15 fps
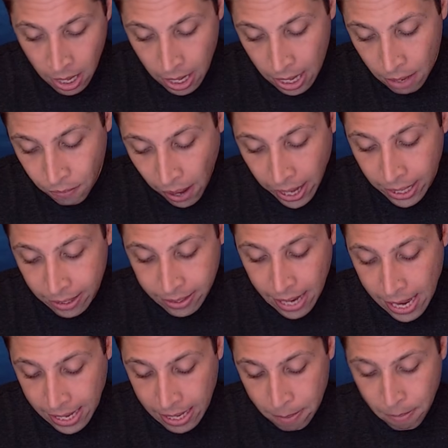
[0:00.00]
if I had
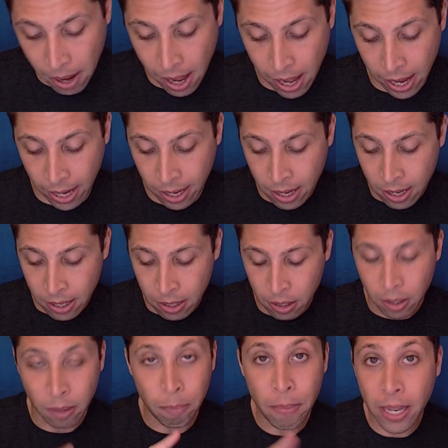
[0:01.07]
taken my
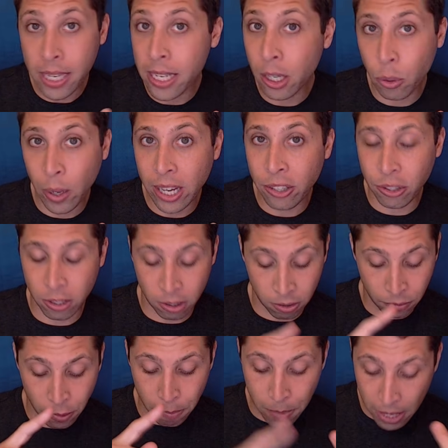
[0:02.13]
mini equations
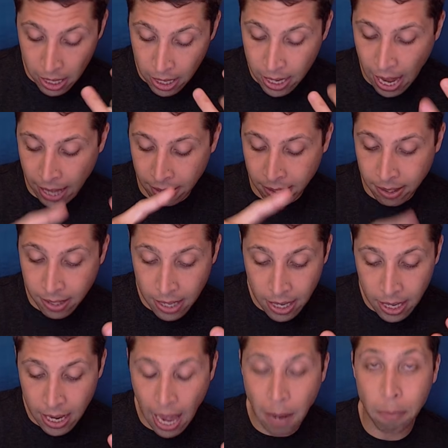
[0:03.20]
for b and
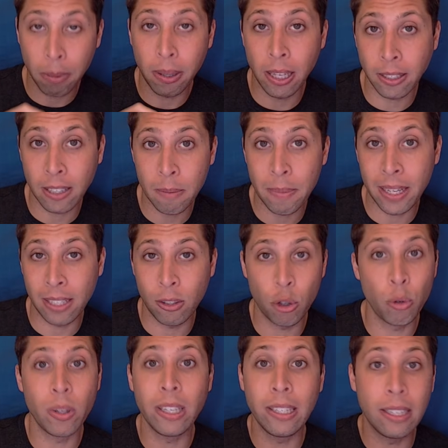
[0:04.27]
c and plugged them into
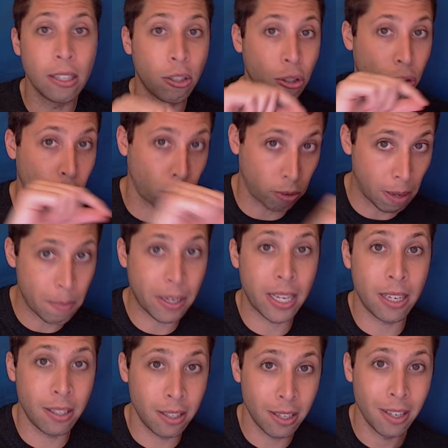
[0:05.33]
the
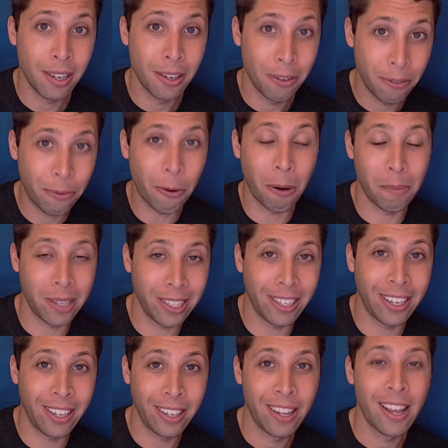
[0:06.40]
discriminant
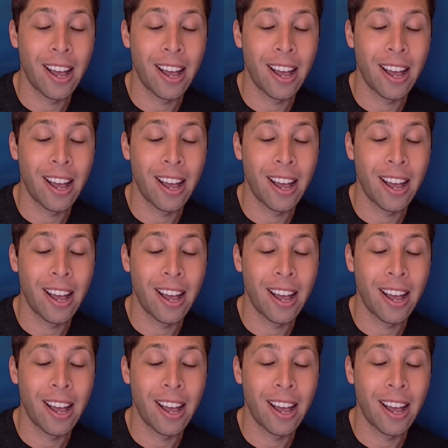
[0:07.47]
formula,